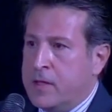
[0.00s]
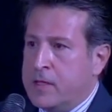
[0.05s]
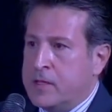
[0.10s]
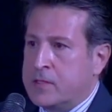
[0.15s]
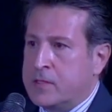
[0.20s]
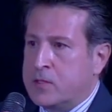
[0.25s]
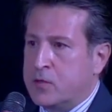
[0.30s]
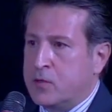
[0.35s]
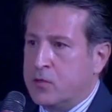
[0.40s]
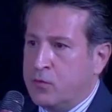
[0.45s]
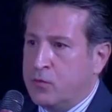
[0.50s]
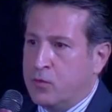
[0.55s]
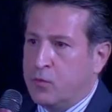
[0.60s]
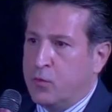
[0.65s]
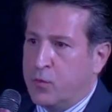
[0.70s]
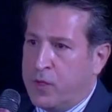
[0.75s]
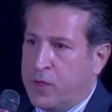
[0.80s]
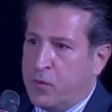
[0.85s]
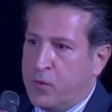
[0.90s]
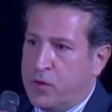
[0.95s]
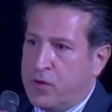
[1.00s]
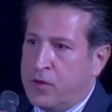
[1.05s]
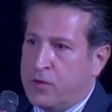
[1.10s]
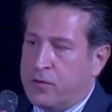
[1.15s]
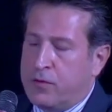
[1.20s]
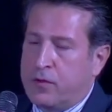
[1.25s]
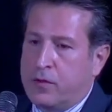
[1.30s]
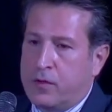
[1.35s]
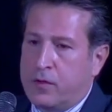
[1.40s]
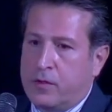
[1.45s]
so we were
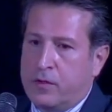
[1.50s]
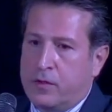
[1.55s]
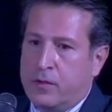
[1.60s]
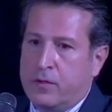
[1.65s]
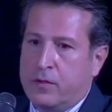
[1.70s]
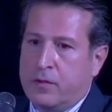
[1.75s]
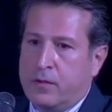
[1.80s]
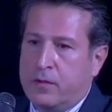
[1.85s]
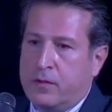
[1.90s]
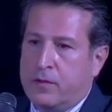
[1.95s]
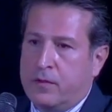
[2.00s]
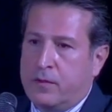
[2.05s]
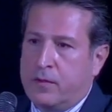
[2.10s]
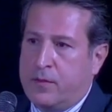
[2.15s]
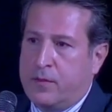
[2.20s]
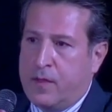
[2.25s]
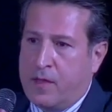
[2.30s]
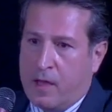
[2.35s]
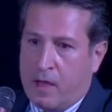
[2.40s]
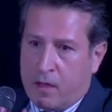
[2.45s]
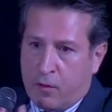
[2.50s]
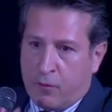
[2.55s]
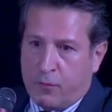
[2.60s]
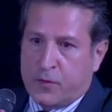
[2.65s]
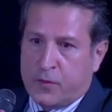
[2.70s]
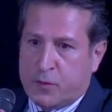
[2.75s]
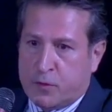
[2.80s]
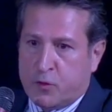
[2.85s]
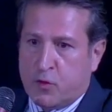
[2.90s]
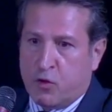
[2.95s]
in the eye of
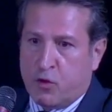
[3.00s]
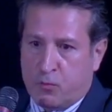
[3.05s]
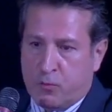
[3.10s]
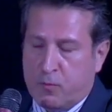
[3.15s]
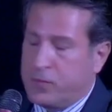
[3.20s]
the storm